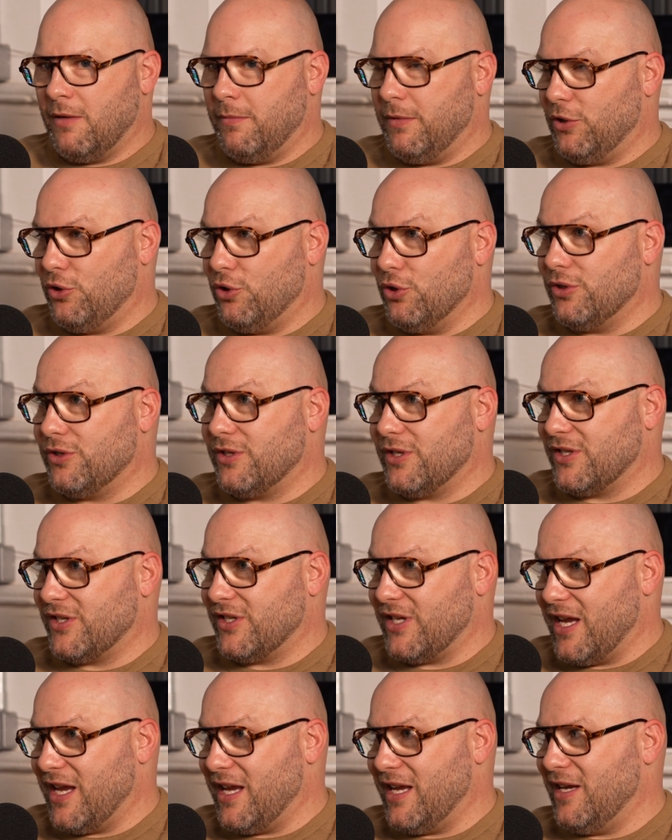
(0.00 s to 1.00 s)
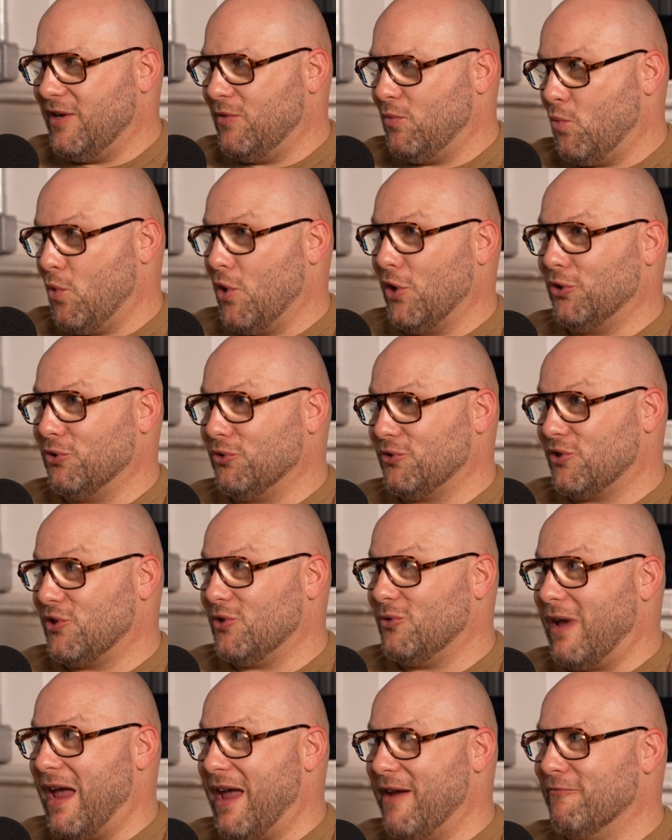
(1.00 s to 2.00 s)
it'd be good to see 1 or
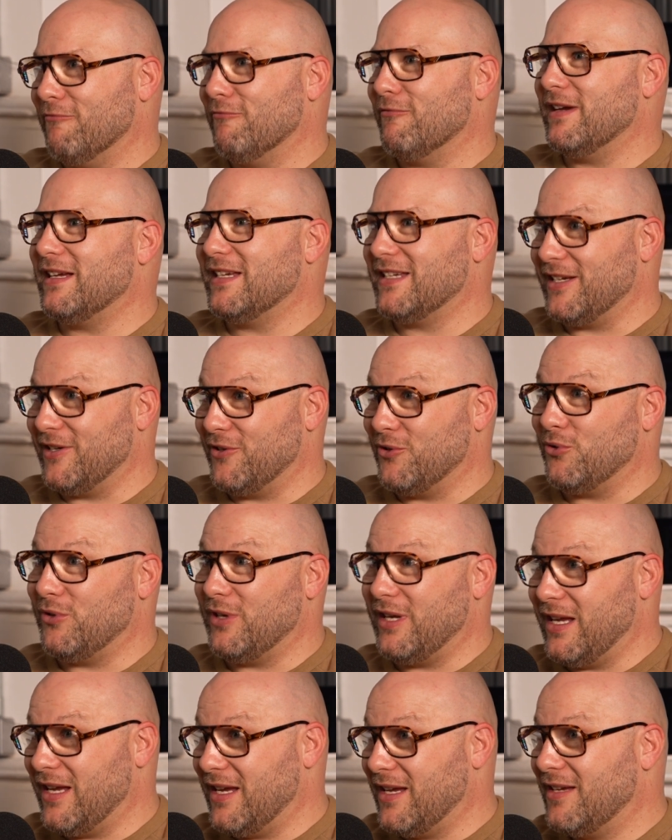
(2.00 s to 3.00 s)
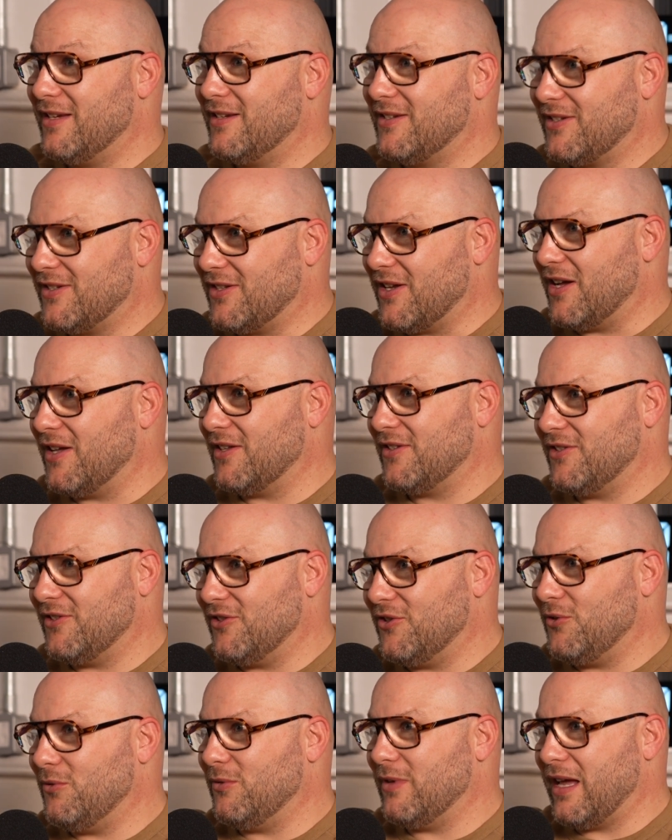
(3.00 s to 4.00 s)
2 every single year start to
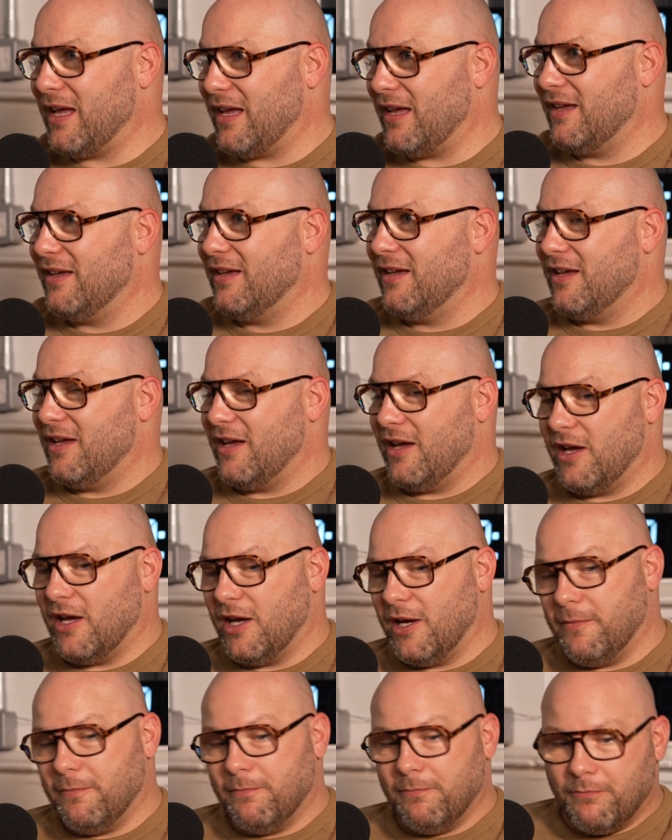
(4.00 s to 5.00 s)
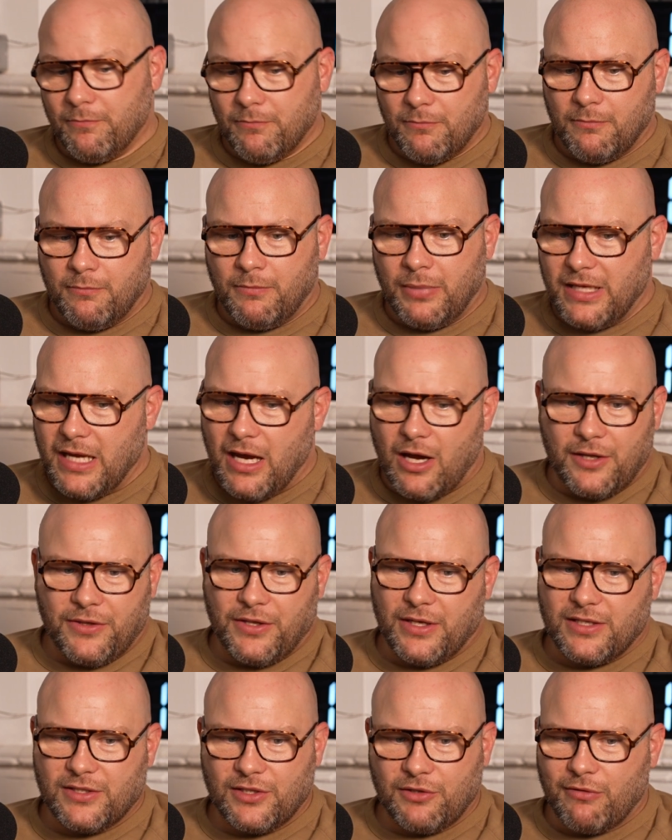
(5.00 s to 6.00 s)
do that. But yeah, I
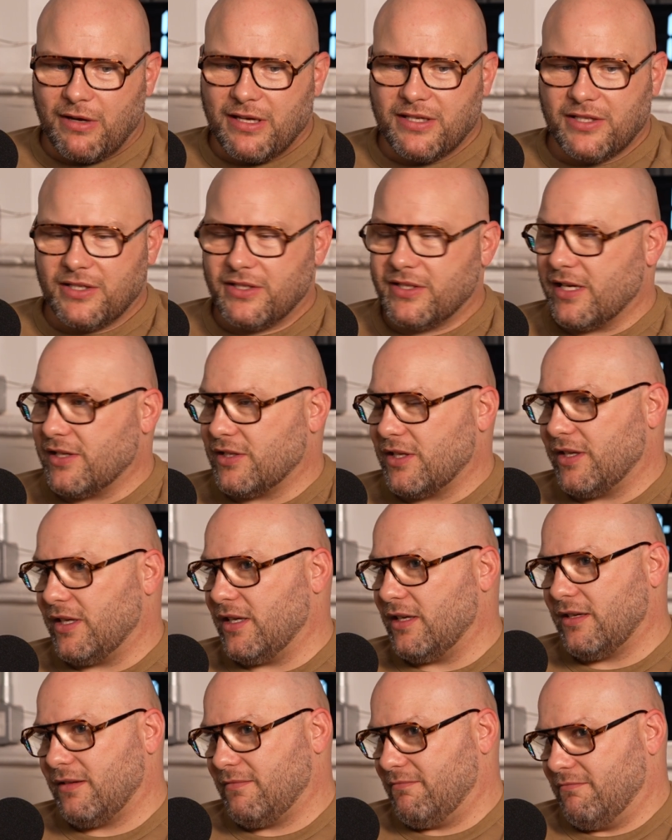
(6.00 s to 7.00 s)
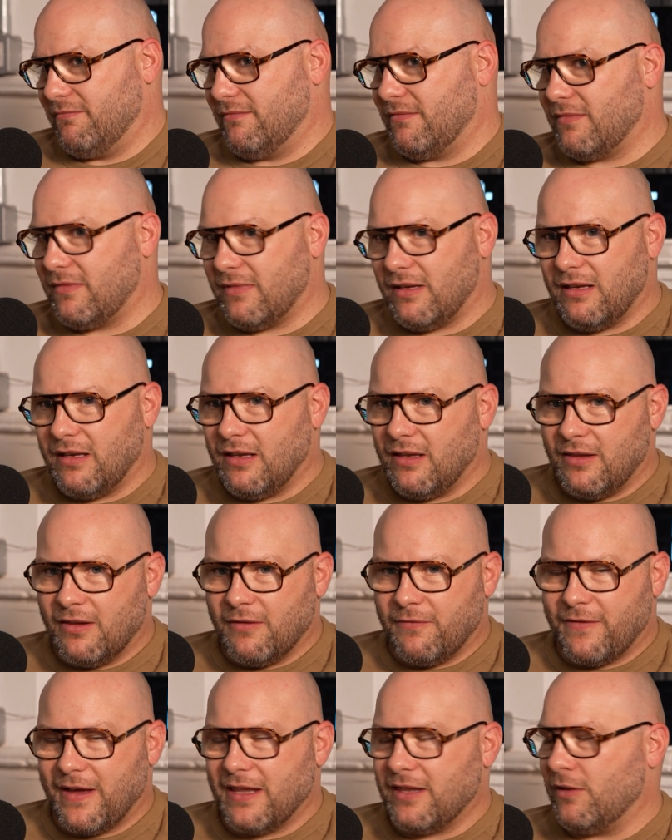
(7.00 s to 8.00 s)
think it's a great success. I think
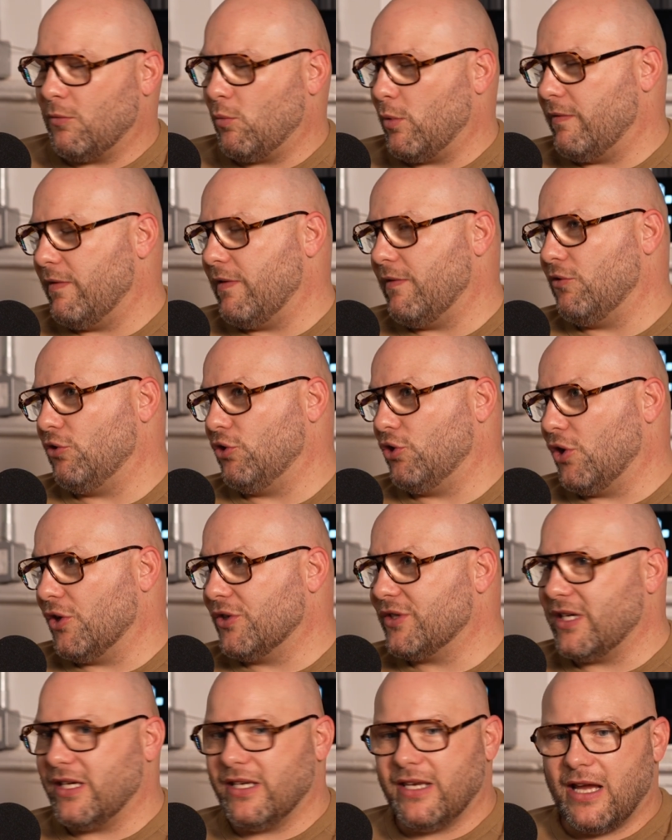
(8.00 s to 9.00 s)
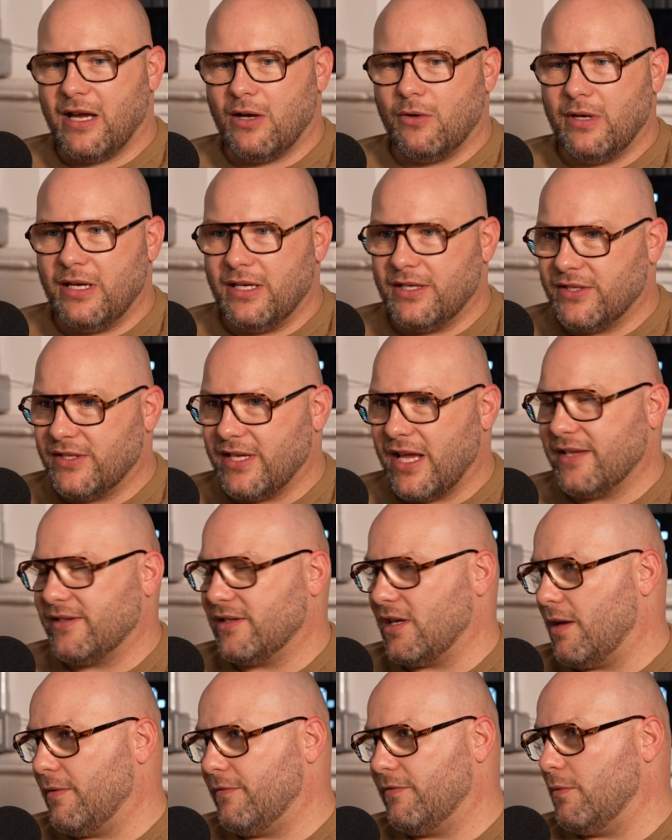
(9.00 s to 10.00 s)
the fact that we've even got it now, it's
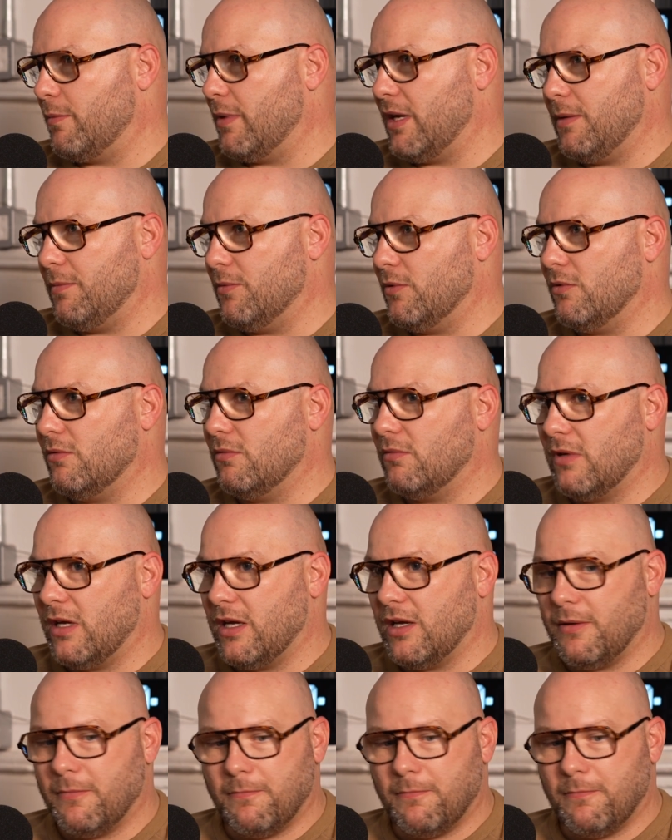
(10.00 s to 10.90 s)
set up for people,